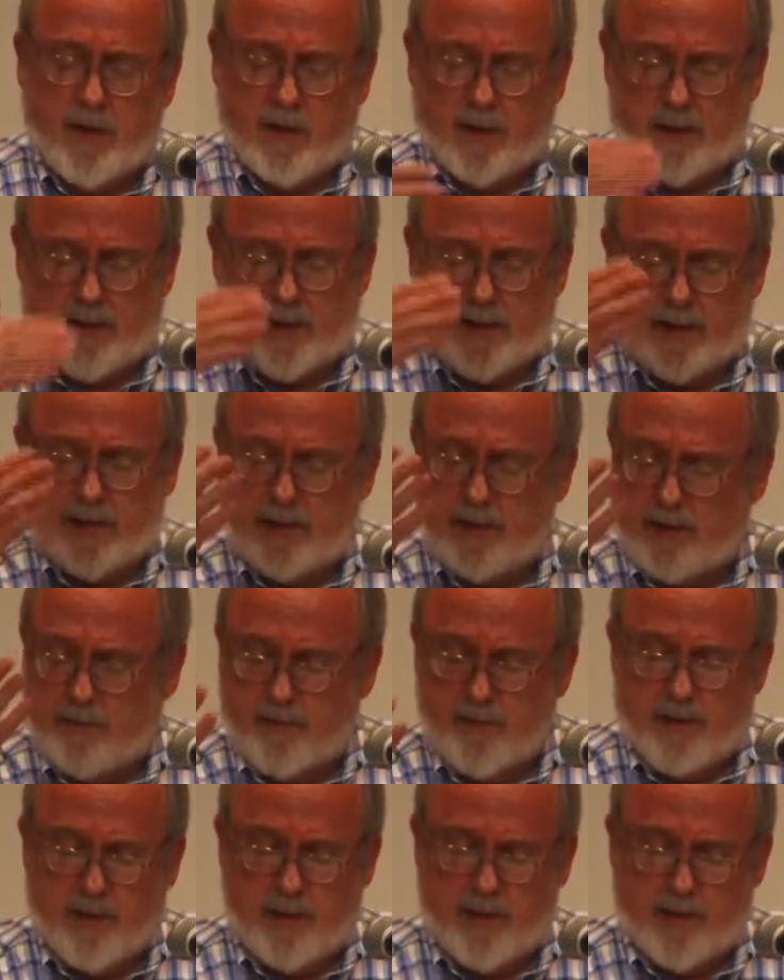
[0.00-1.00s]
It could
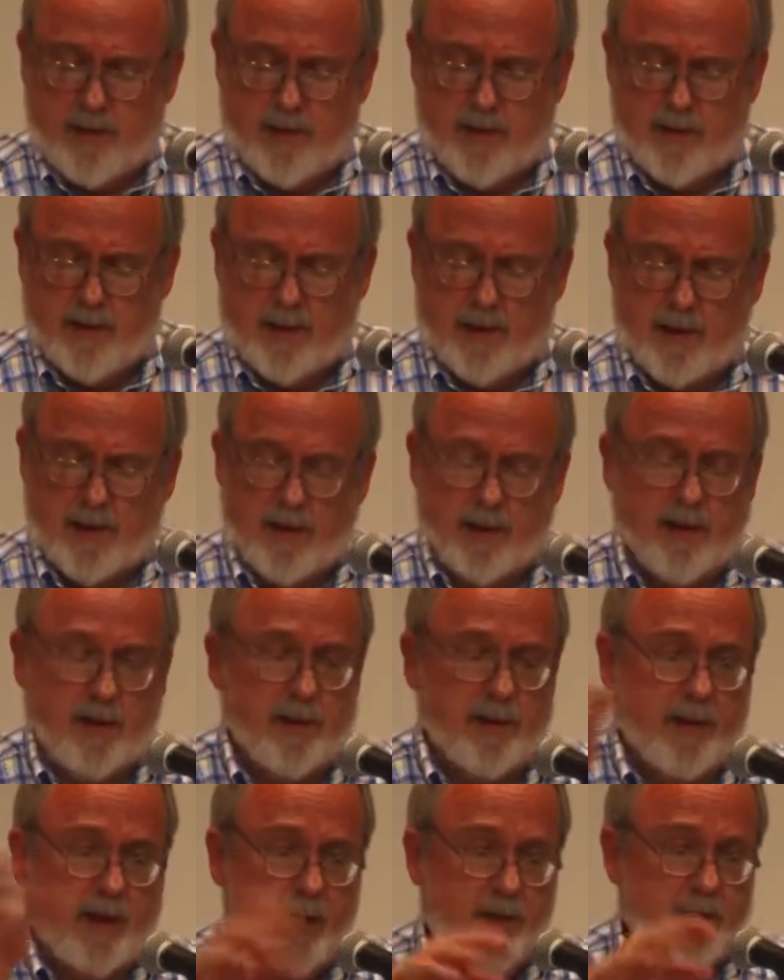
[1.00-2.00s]
be
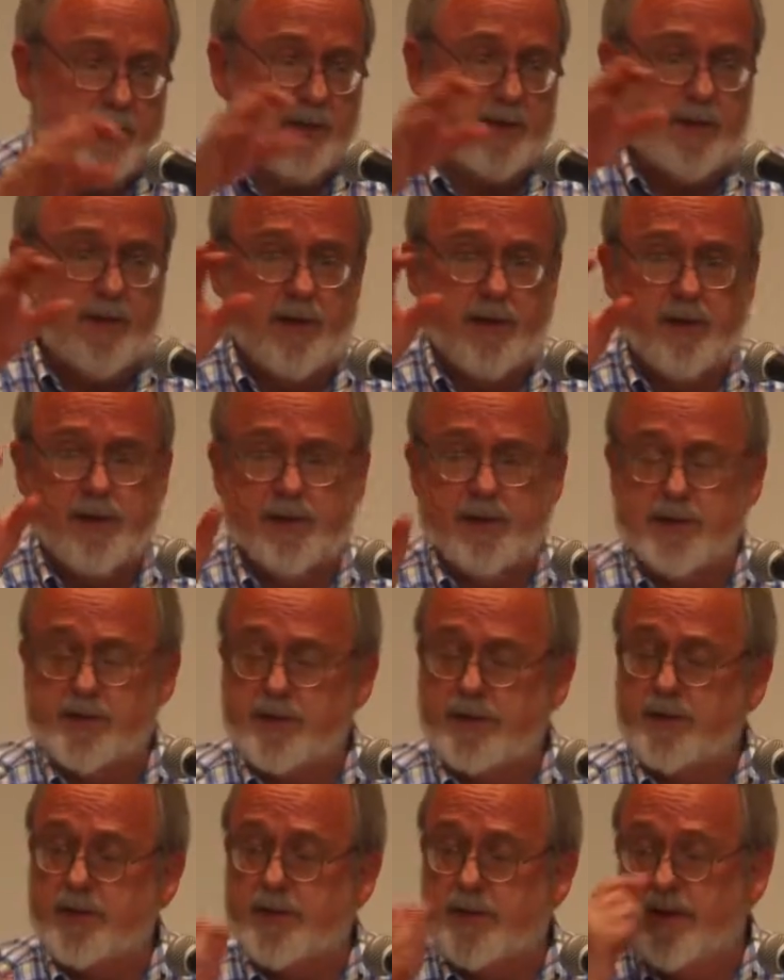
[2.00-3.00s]
the county attorney, the
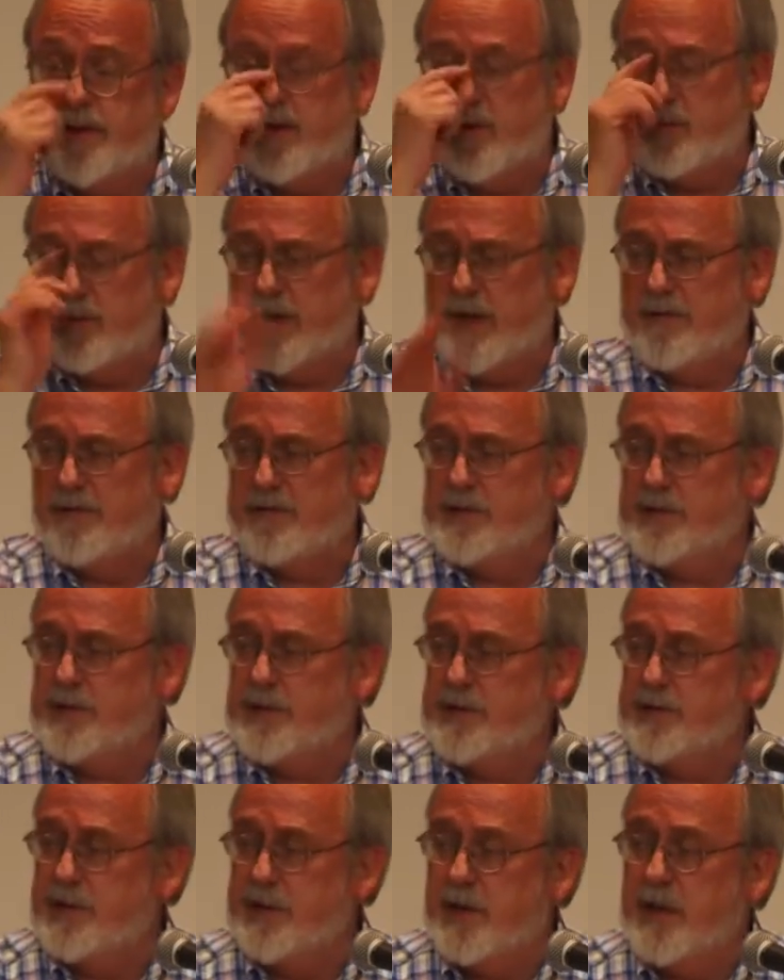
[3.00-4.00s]
district attorney, or a private
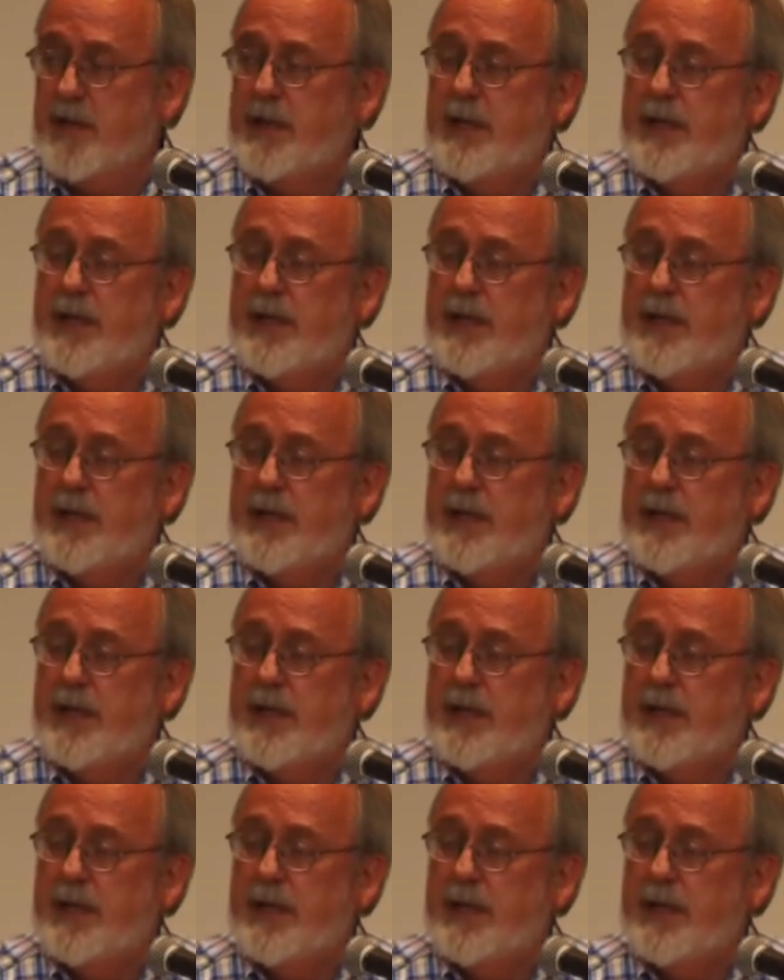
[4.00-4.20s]
citizen,